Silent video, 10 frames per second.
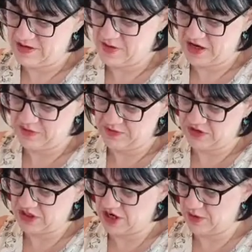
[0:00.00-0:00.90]
Here we go.
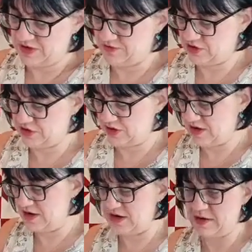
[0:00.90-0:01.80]
So I've
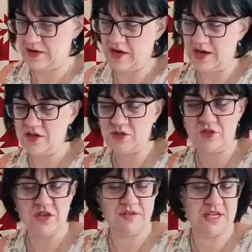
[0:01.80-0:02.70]
ironed
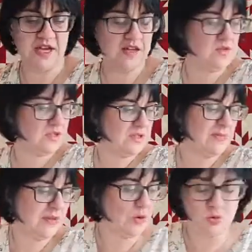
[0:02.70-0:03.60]
all those out.
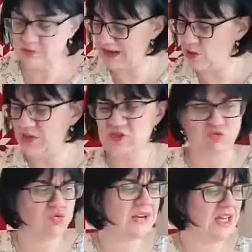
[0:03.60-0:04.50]
Oh, ow,
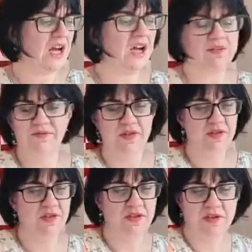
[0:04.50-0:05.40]
that's really hot.
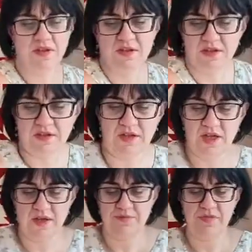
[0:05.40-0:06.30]

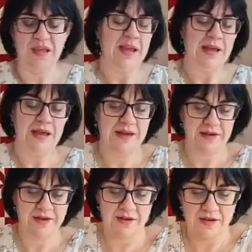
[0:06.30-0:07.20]
Okay,
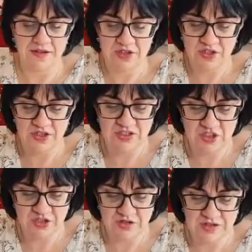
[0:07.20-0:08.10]
and I was trying
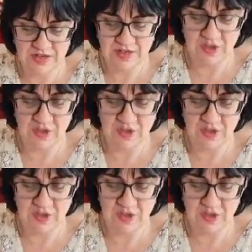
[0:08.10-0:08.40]
to show you